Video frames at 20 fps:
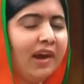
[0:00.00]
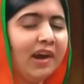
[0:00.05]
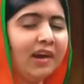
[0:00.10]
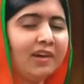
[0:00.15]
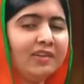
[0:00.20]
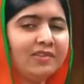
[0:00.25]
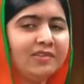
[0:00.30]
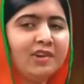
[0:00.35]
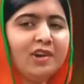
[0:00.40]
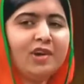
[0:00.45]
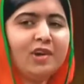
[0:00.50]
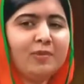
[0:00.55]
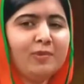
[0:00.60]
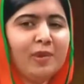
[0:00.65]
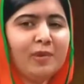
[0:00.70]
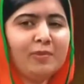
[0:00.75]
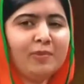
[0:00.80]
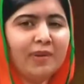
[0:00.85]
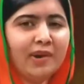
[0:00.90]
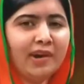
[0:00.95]
I still
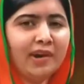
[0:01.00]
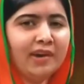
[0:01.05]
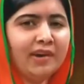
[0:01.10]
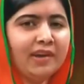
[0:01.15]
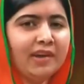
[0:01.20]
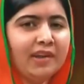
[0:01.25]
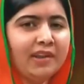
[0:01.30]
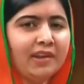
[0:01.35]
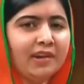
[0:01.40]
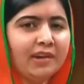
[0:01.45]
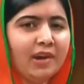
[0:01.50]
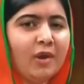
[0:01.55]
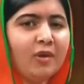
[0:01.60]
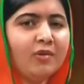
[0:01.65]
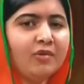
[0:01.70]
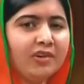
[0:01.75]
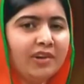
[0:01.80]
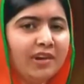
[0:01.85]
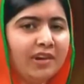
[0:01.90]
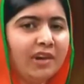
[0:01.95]
remember that I
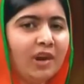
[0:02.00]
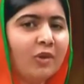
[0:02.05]
would read